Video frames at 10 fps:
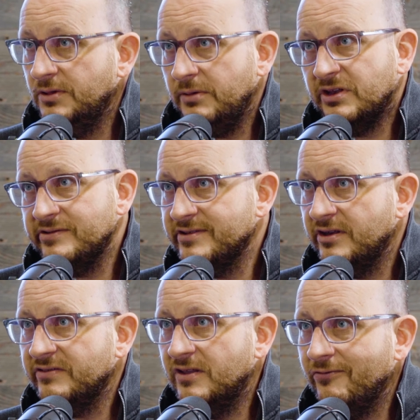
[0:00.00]
Yeah, because it
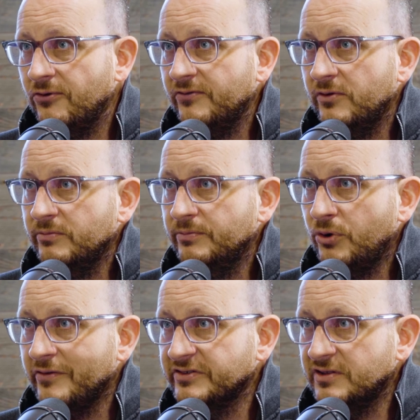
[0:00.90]
does differ from
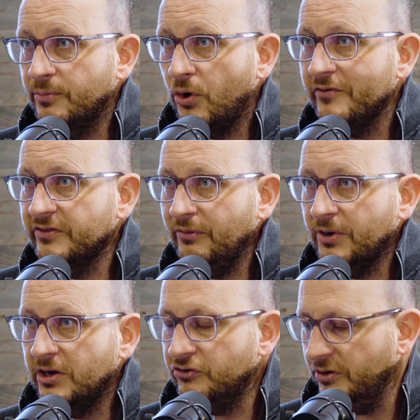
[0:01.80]
province to province, from
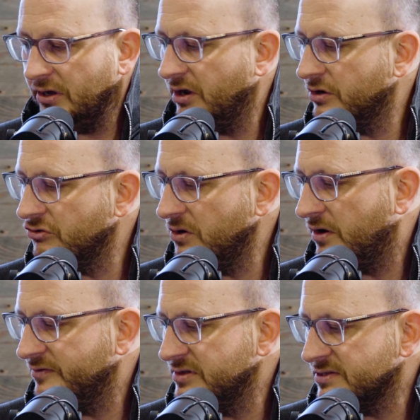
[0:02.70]
country to country,
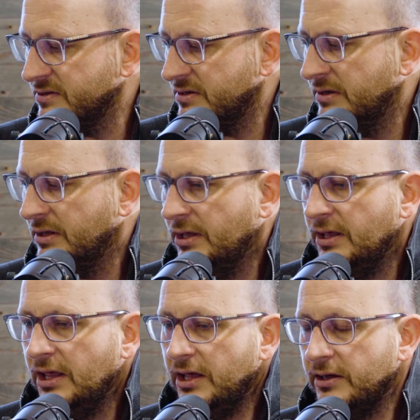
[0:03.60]
obviously.
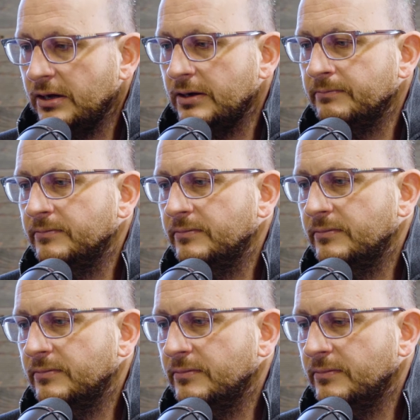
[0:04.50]

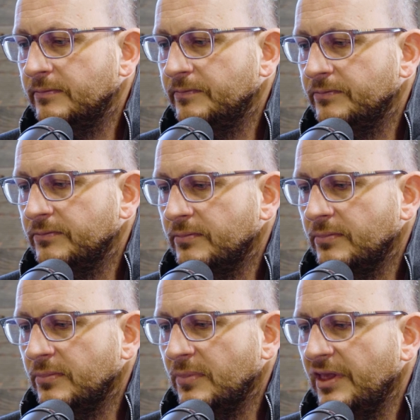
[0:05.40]

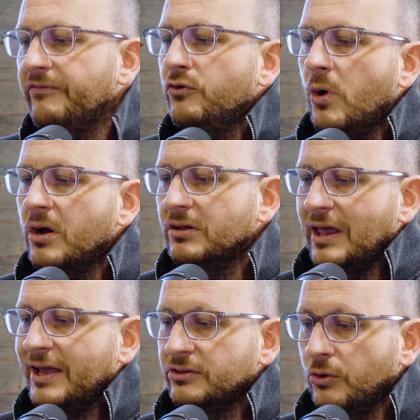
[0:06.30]
If you are a
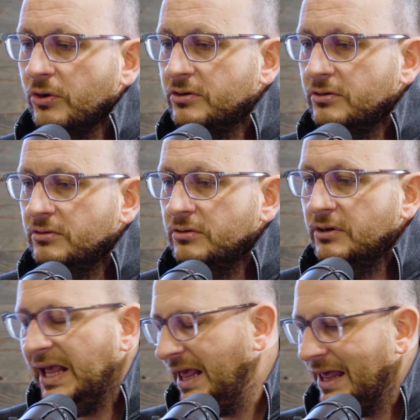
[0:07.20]
landlord,
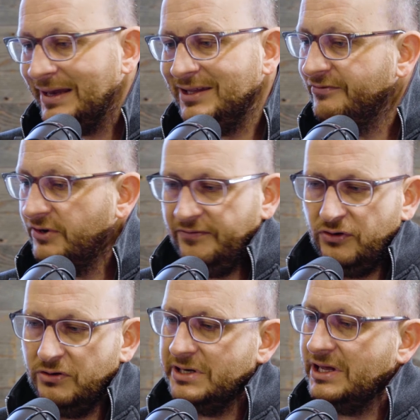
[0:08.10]
and even if
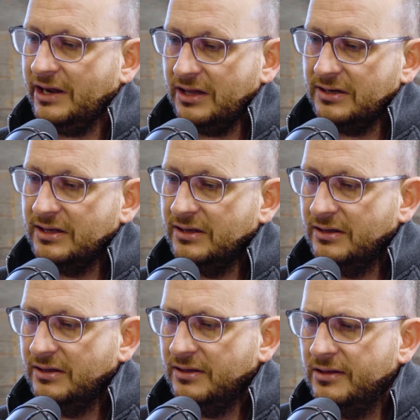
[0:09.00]
you're a tenant,
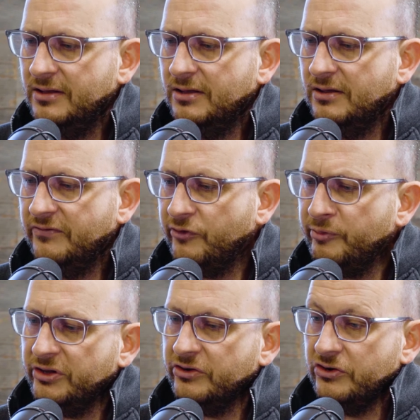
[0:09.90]

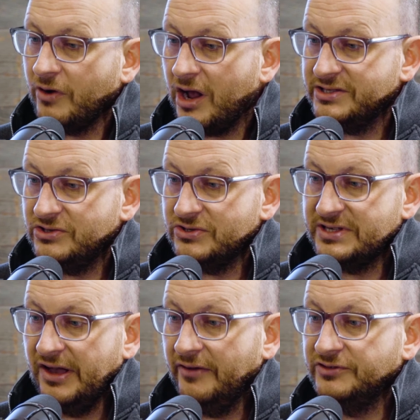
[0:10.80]
familiarize
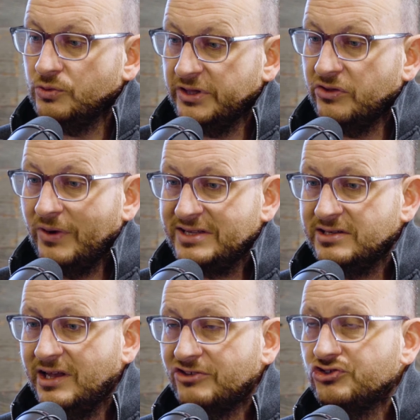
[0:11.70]
yourselves with the
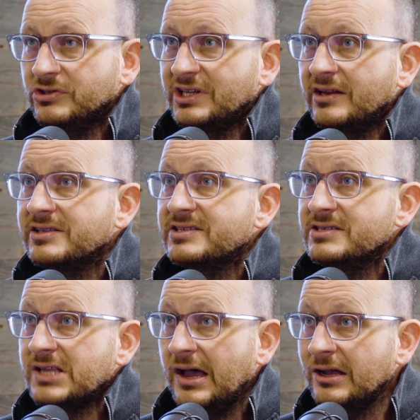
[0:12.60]
Residential
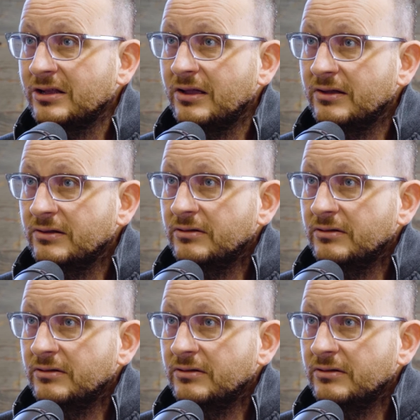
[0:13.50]
Tenancies Act.